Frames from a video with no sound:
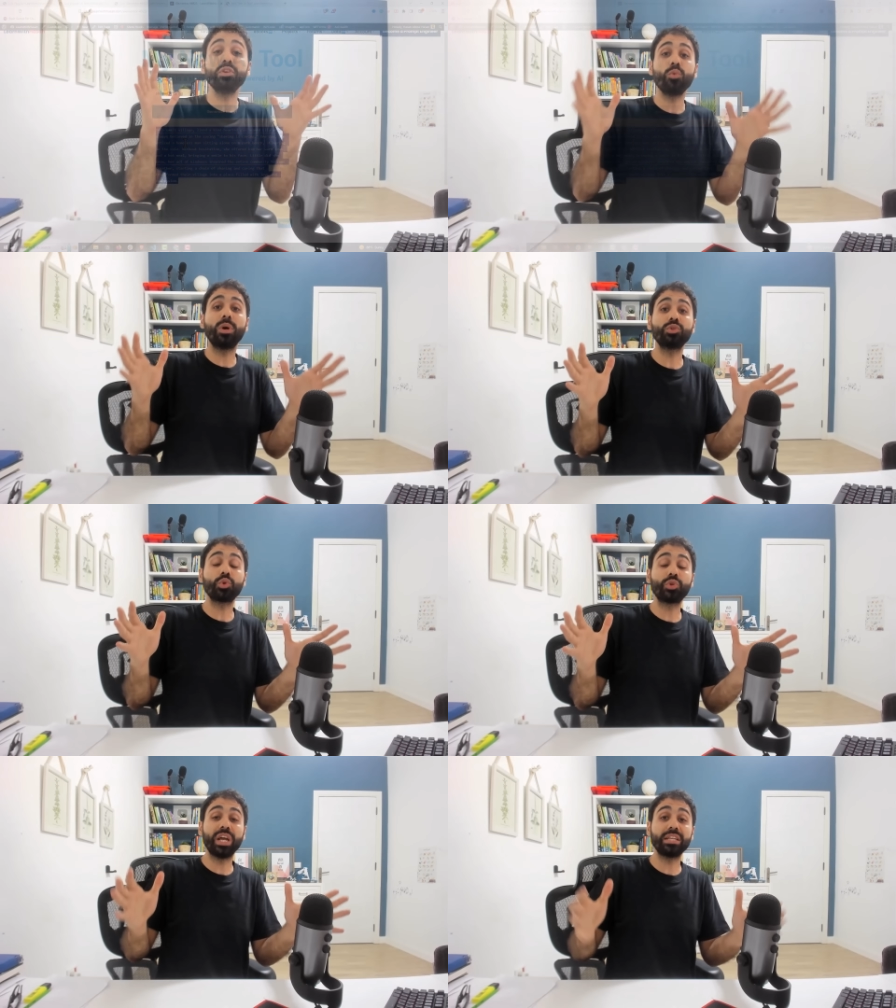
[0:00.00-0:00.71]
want
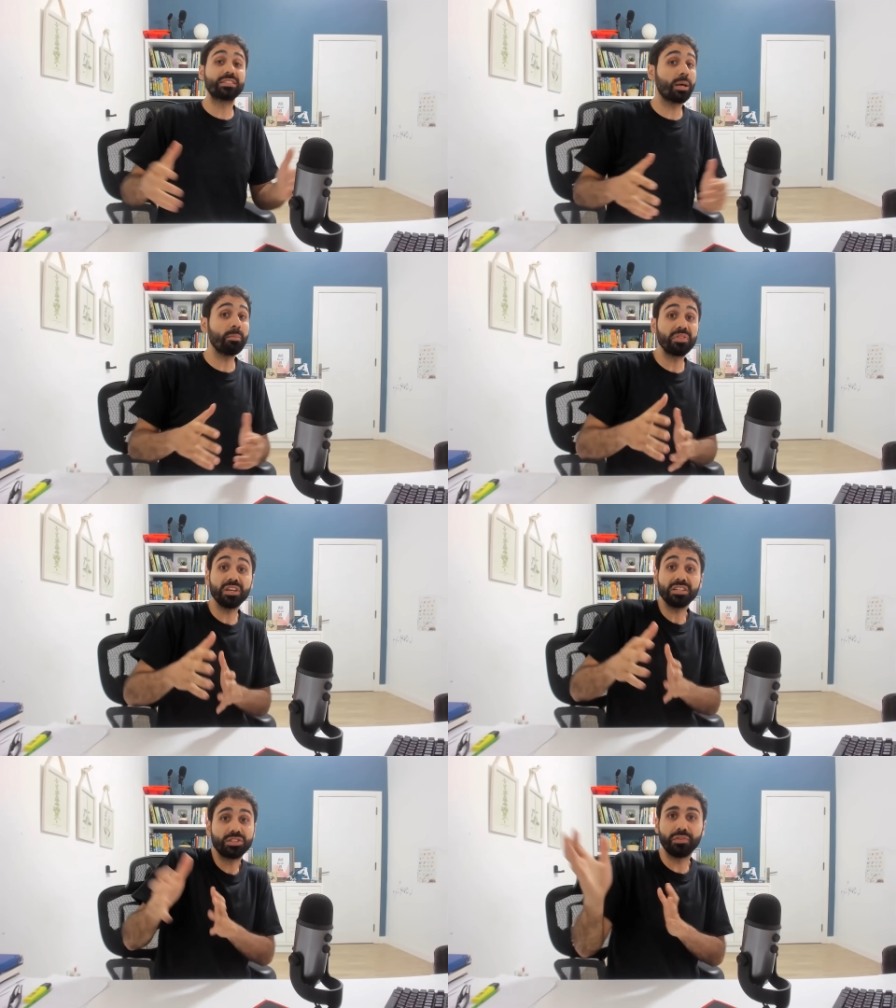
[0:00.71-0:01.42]
to create
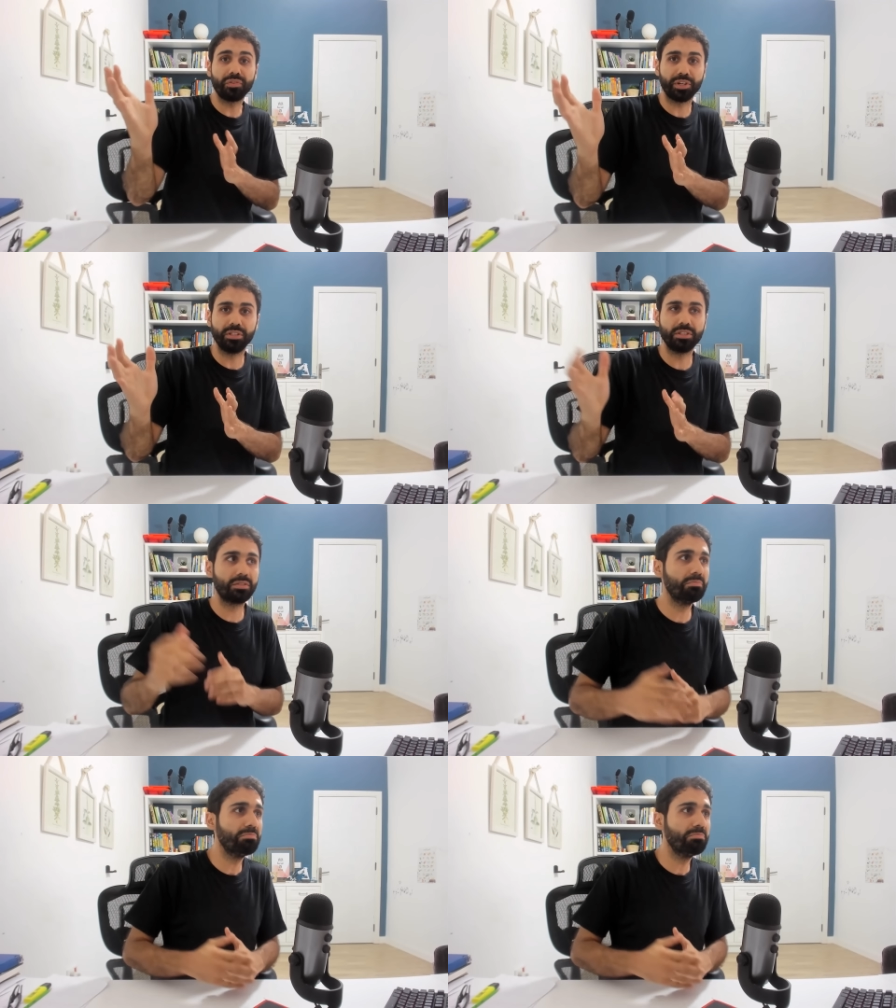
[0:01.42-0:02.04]
something different?